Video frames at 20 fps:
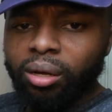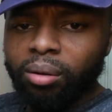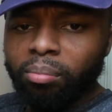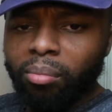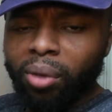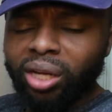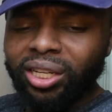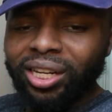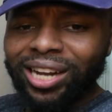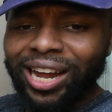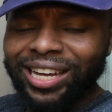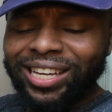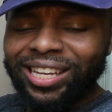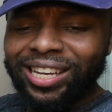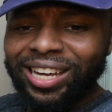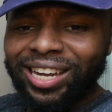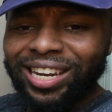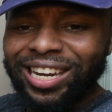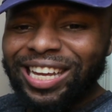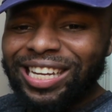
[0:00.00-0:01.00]
Boy look like
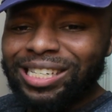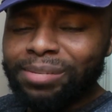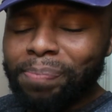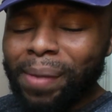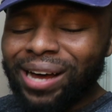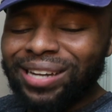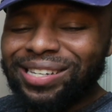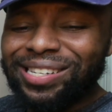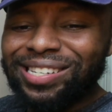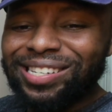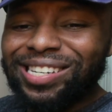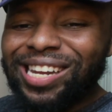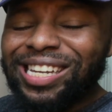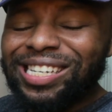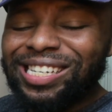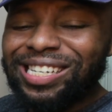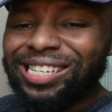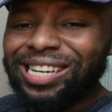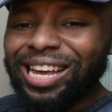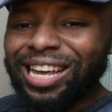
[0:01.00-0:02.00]
he at least about
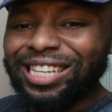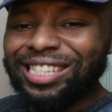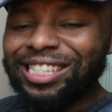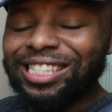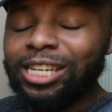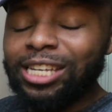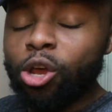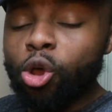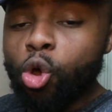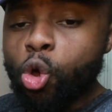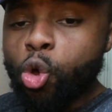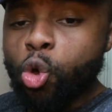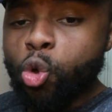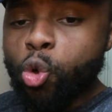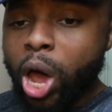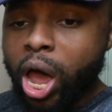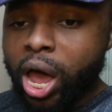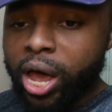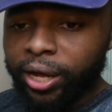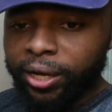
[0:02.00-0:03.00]
six foot two.